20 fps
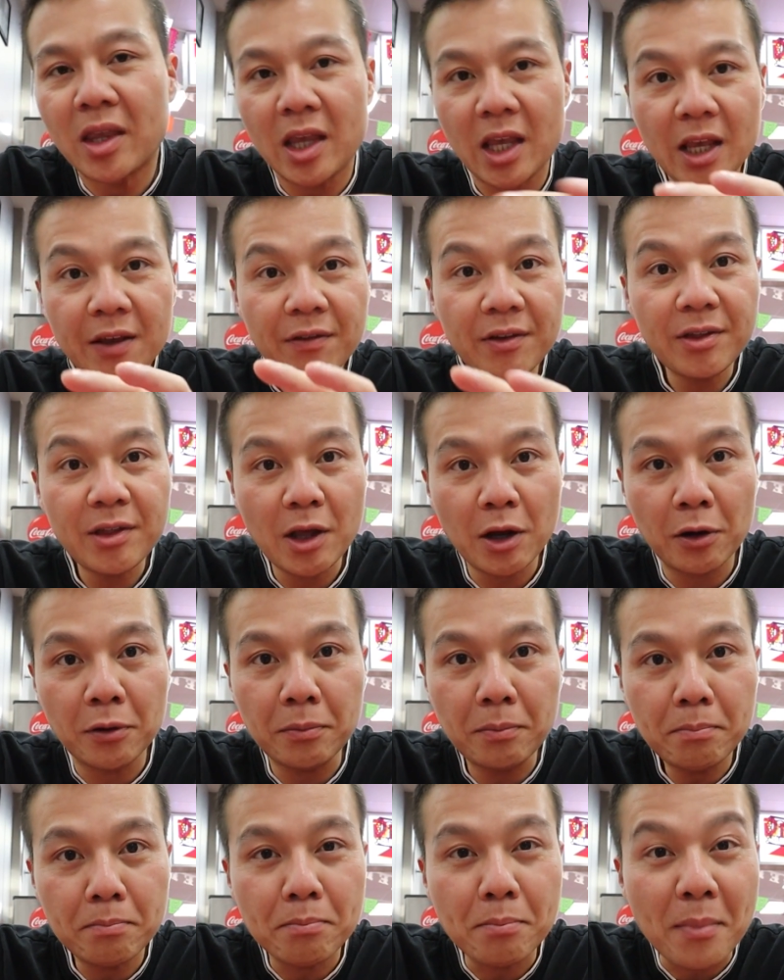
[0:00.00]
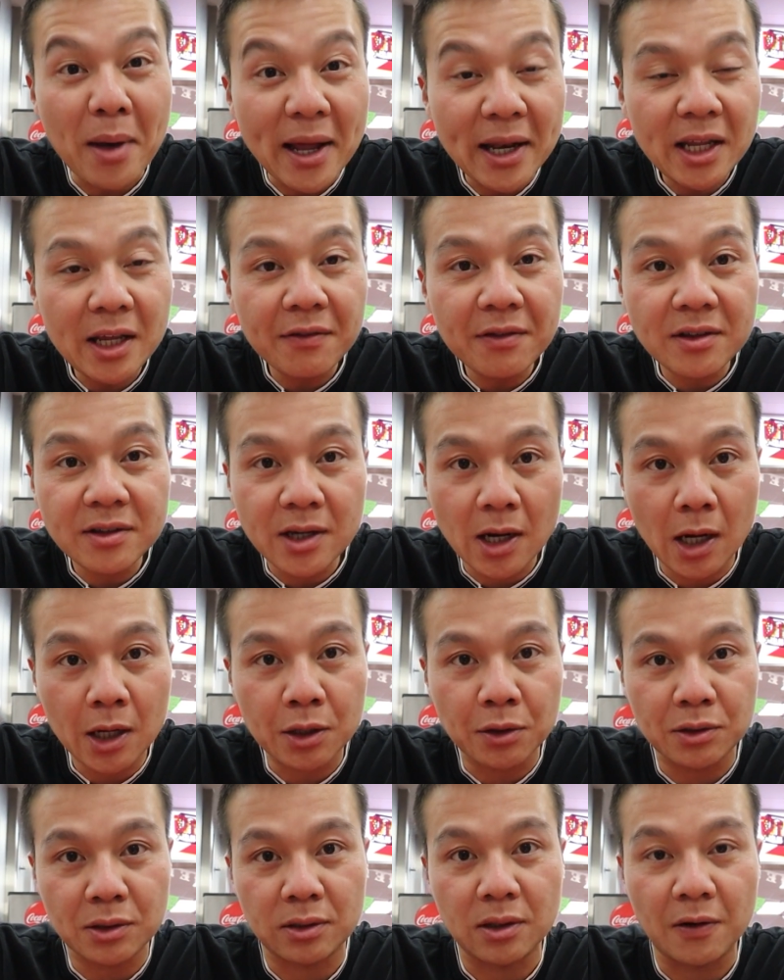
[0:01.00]
Even though many of the
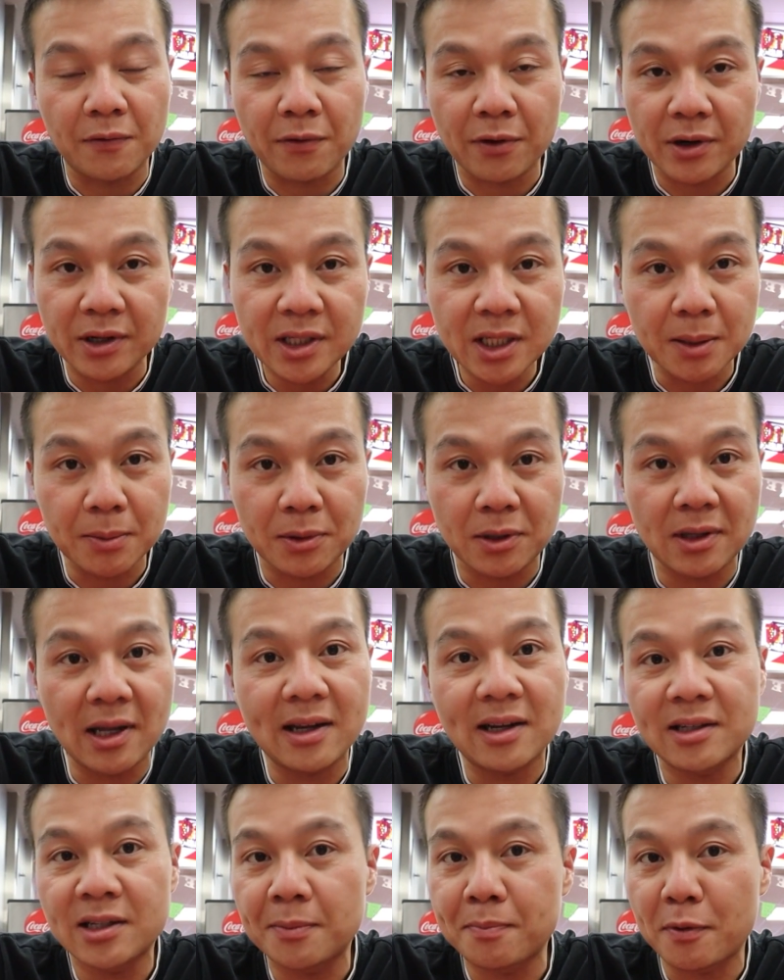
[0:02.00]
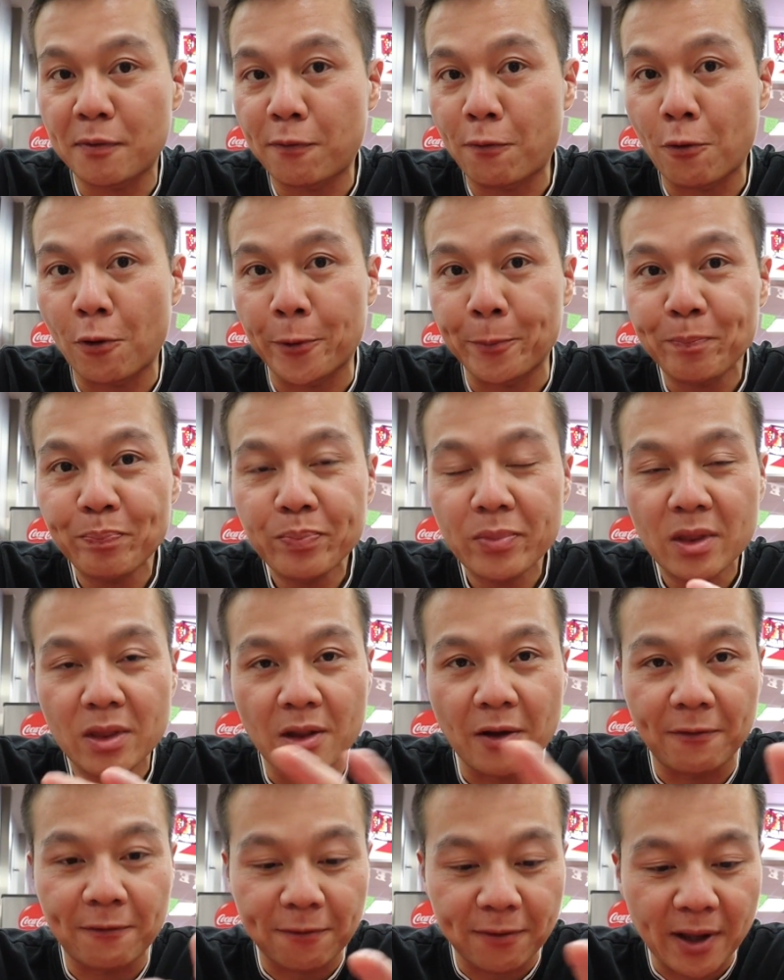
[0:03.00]
tacos look very similar, like I said before,
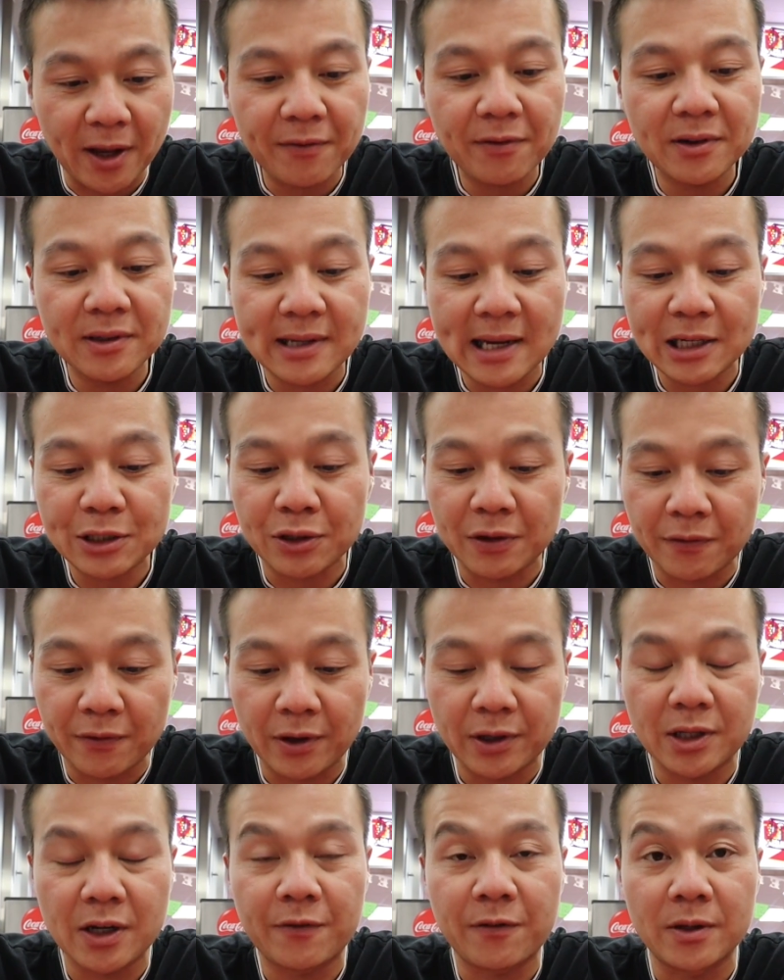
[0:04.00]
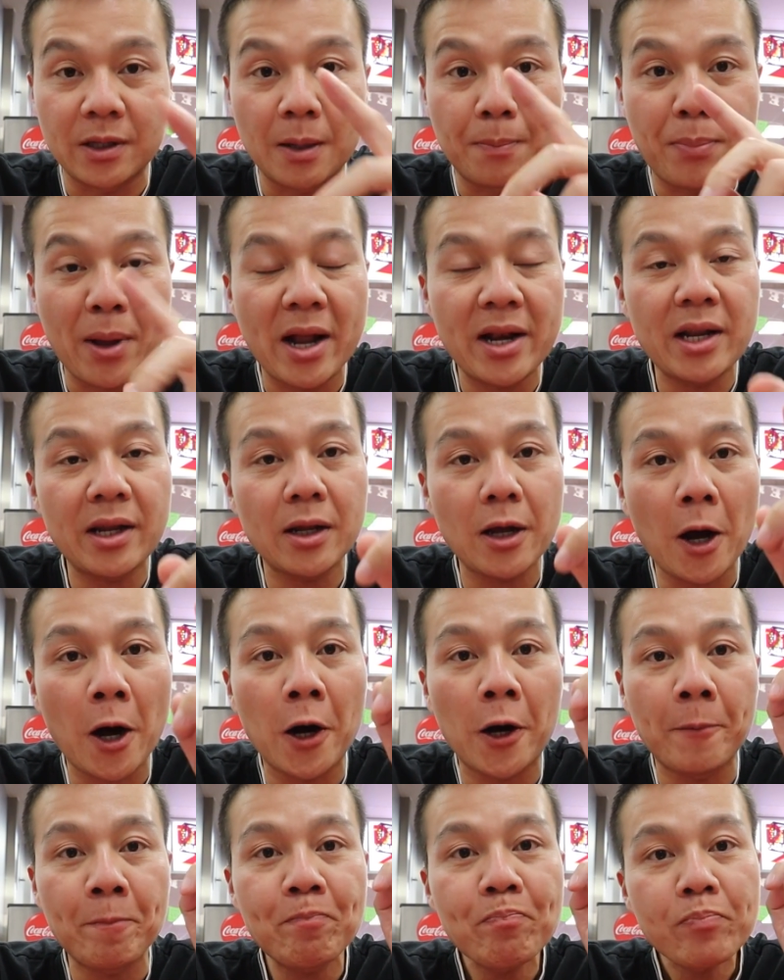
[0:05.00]
the flavor is actually very different depending
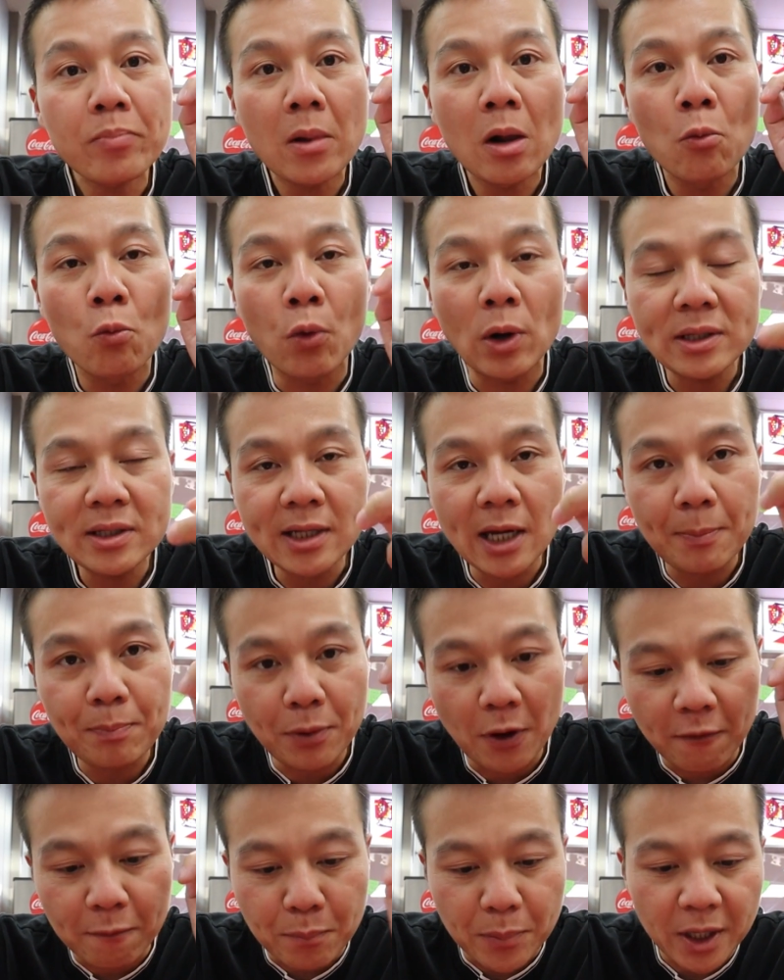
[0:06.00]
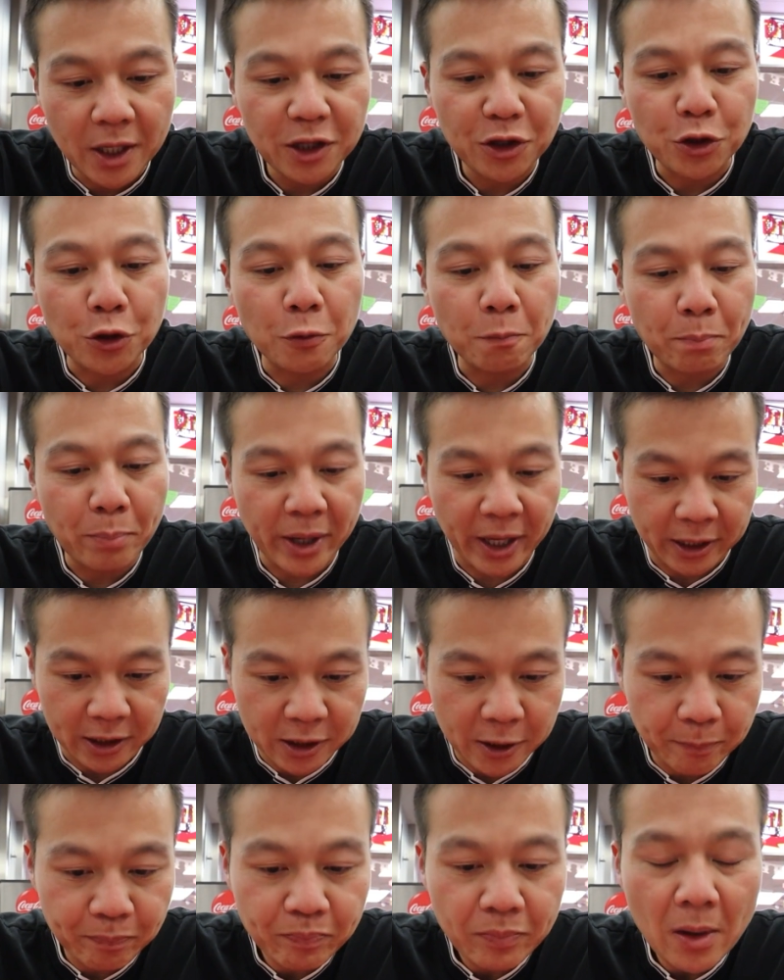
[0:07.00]
on what type of meat you pick.
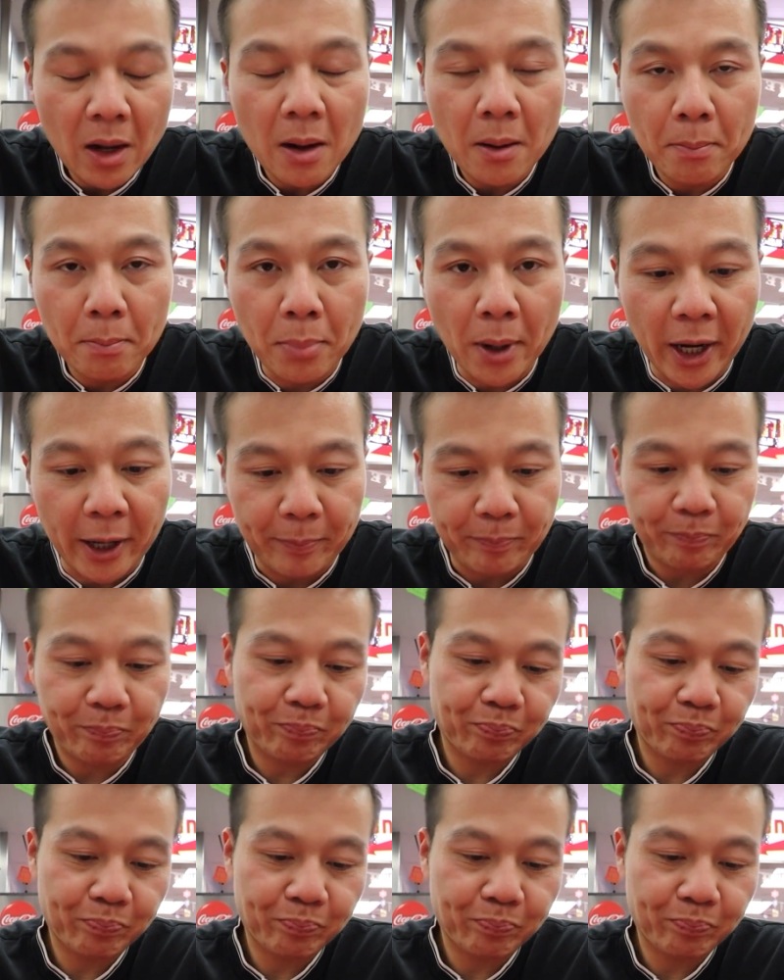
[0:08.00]
But